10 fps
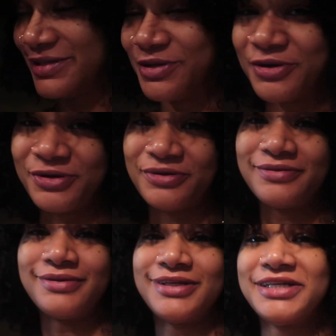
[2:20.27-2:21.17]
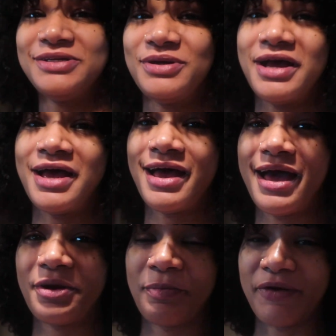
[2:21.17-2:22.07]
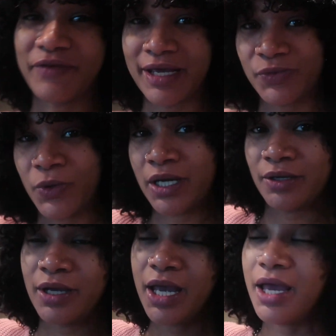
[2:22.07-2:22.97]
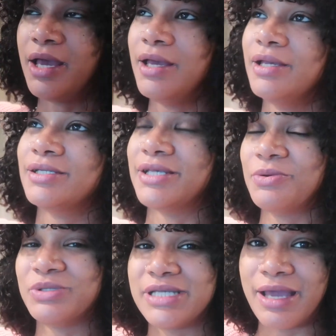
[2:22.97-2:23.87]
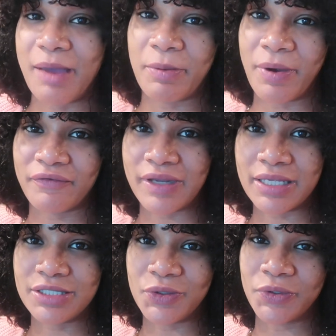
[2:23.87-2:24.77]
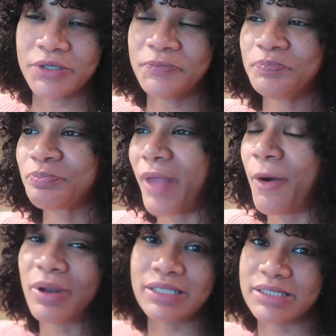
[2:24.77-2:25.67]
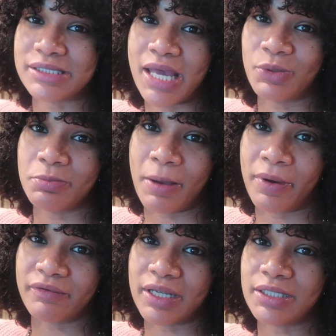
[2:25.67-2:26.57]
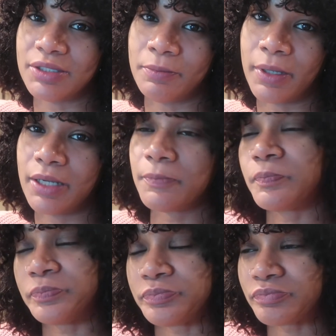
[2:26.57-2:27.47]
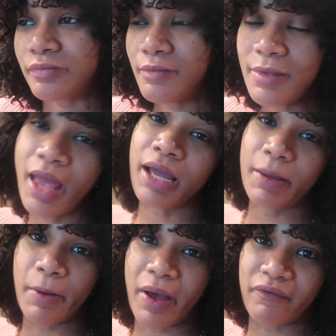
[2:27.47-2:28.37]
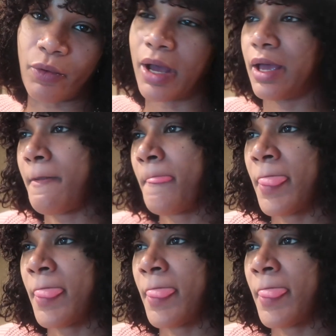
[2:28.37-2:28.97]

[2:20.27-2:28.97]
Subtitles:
this girl, she had her birthday as well. So they were singing happy birthday to her. I wanted to say it was my birthday too, but I kept my mouth quiet.